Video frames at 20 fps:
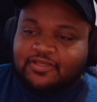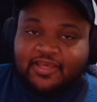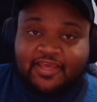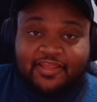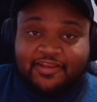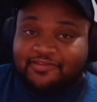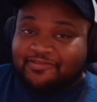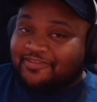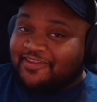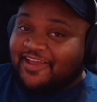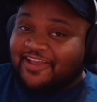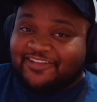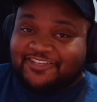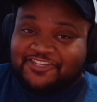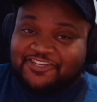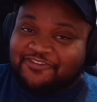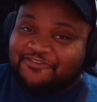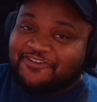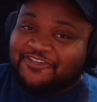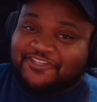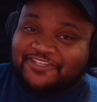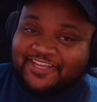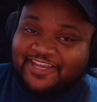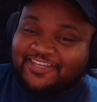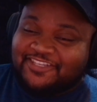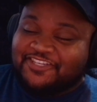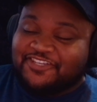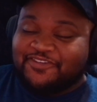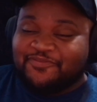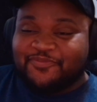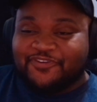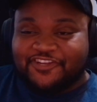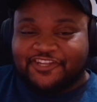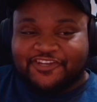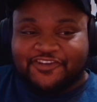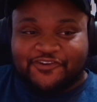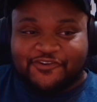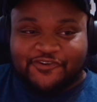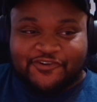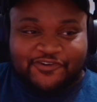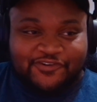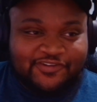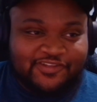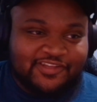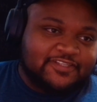and that shit was actually pretty cool.